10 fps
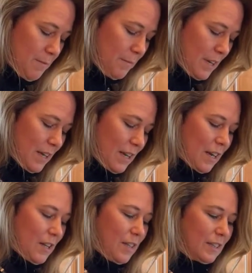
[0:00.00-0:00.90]

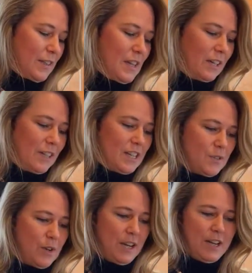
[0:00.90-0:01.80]
Let's get that
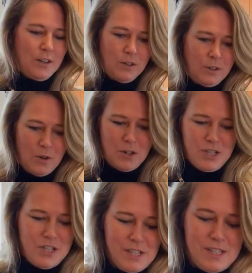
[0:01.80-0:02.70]
glass ready.
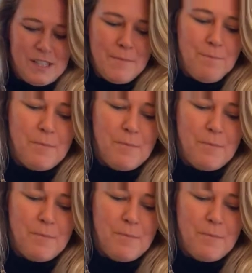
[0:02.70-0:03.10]
Gorgeous.